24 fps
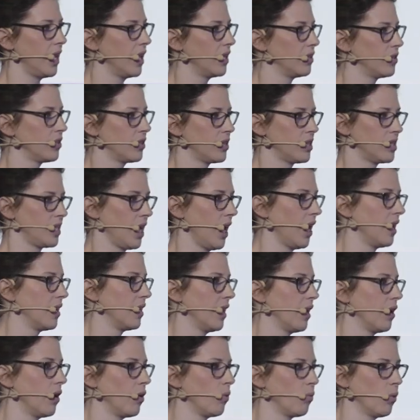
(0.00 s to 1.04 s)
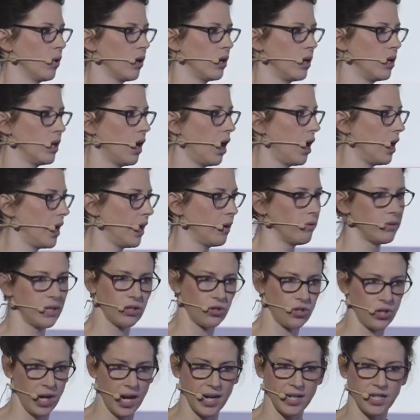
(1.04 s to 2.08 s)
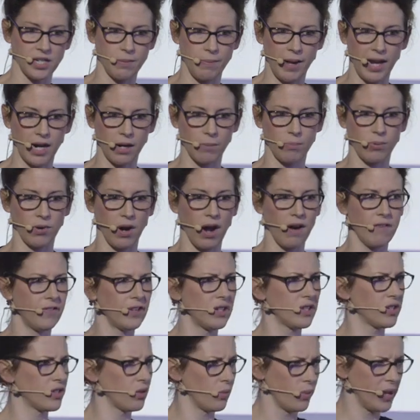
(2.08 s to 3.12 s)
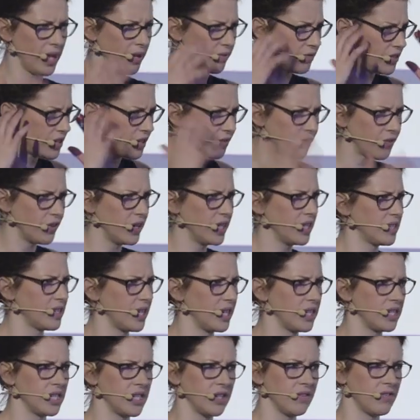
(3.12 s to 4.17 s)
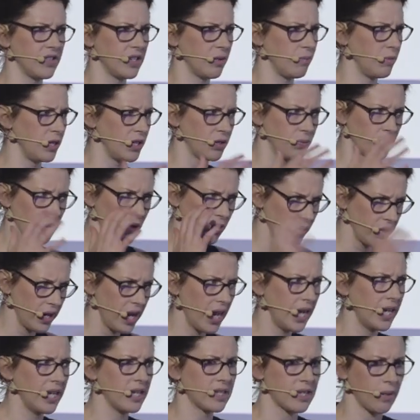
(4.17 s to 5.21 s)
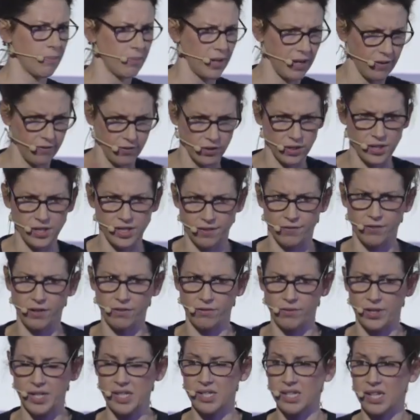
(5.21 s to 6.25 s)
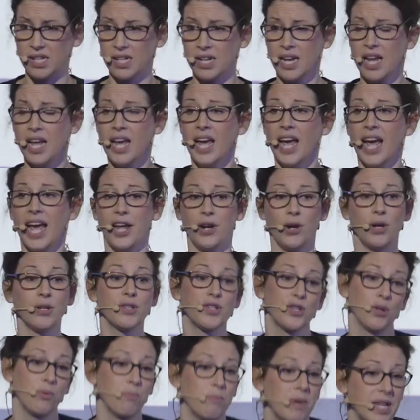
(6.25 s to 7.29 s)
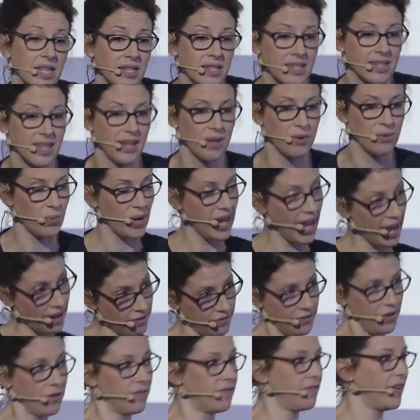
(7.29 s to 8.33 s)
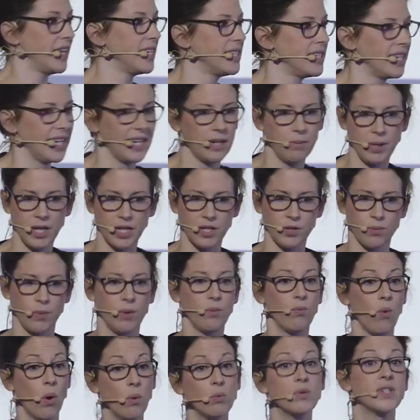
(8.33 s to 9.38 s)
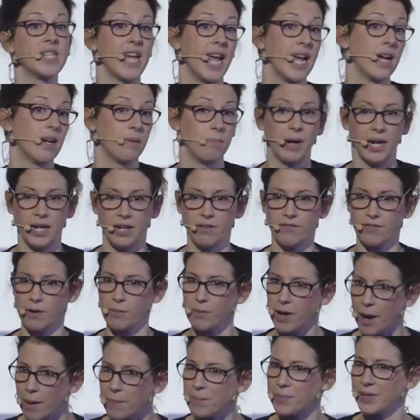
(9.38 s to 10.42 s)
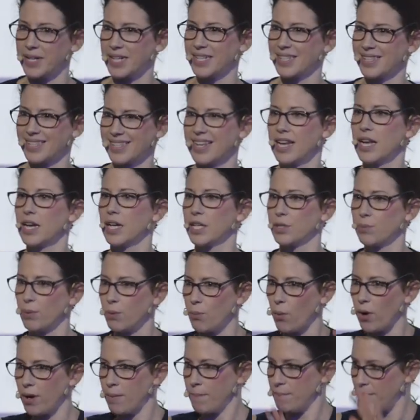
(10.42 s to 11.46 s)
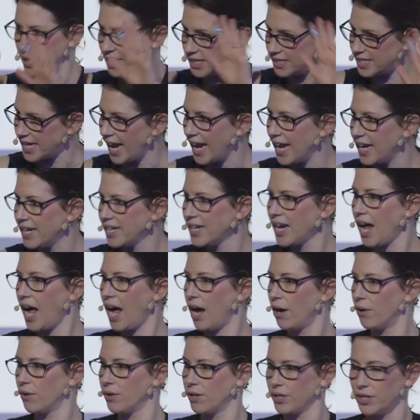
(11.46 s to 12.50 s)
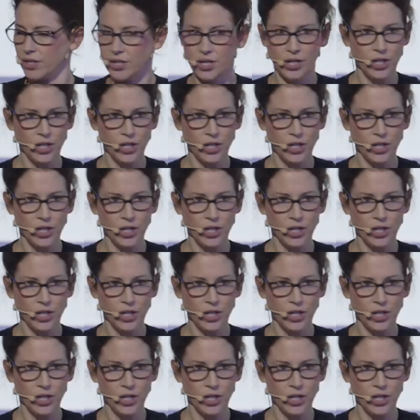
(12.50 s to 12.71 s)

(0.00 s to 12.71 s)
understand that we're not out there trying to make a profit. So we have different incentives. It means we're creating something for a different reason. It also means that we have no funding because we won't take money from companies because we want to maintain our